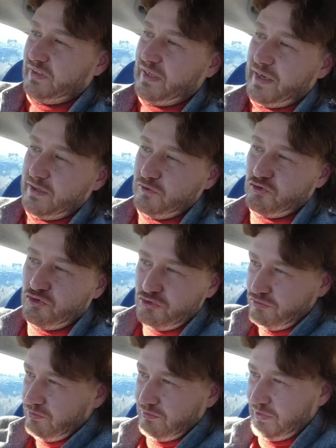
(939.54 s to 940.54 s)

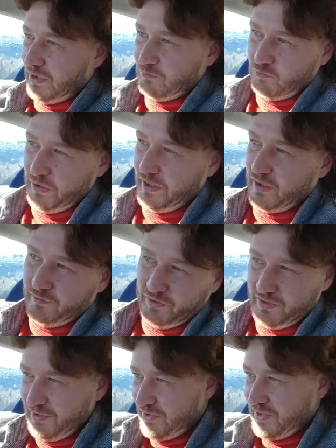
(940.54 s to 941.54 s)
gauge that we
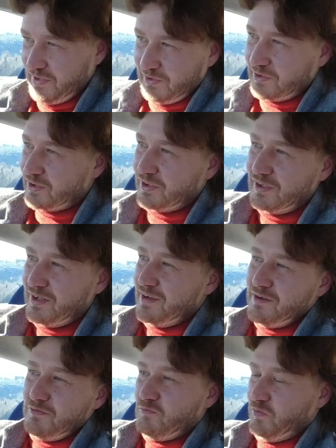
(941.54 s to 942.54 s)
have in the center
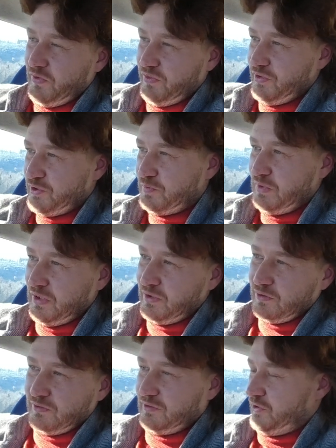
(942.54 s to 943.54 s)
with the
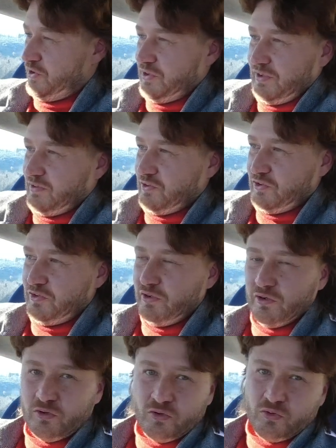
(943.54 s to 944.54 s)
speedo, there's
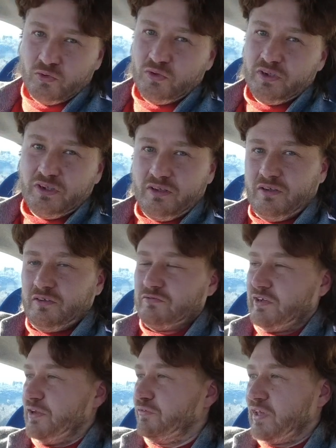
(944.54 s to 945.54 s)
no
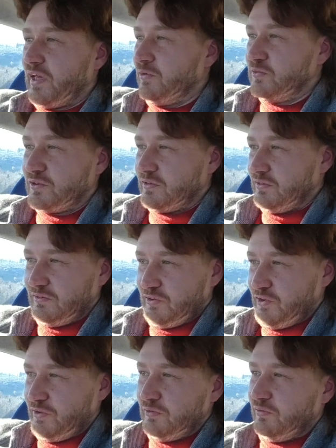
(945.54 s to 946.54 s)
rev counter,
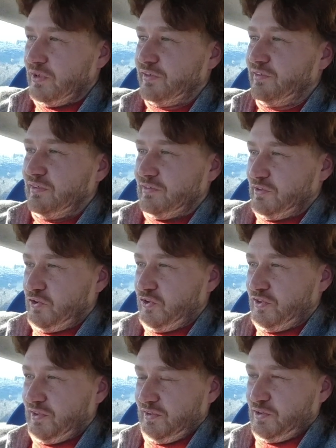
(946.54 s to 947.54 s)
there's no nothing, there's
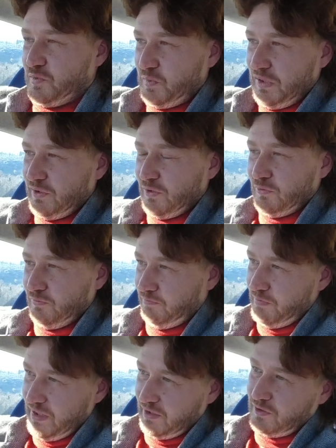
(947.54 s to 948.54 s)
just a speedo,
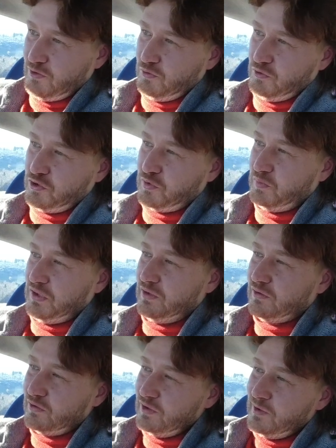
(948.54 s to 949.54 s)
big huge
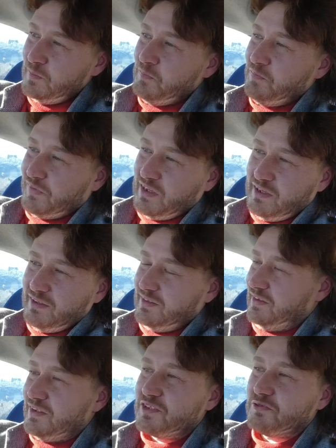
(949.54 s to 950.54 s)
speedo.
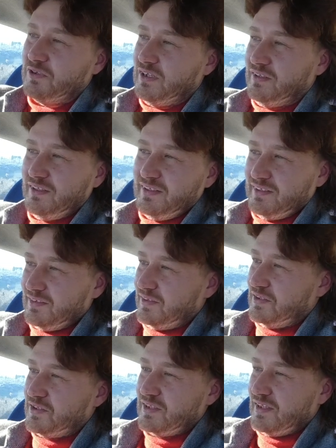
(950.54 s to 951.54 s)
In this way,
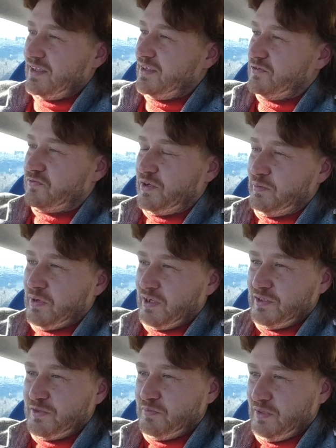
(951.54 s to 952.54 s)
this
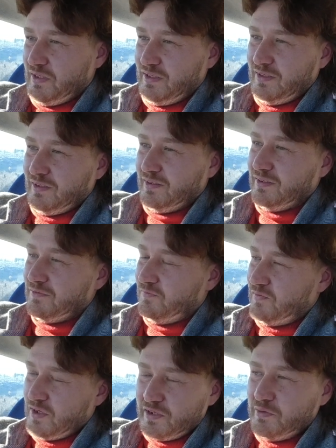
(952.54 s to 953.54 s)
reminds me
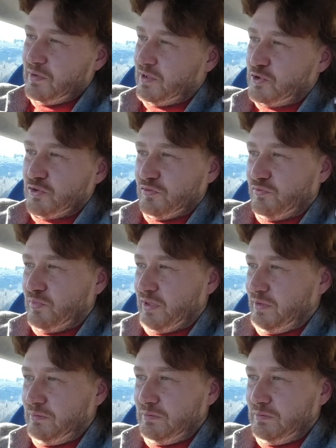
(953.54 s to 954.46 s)
very much of my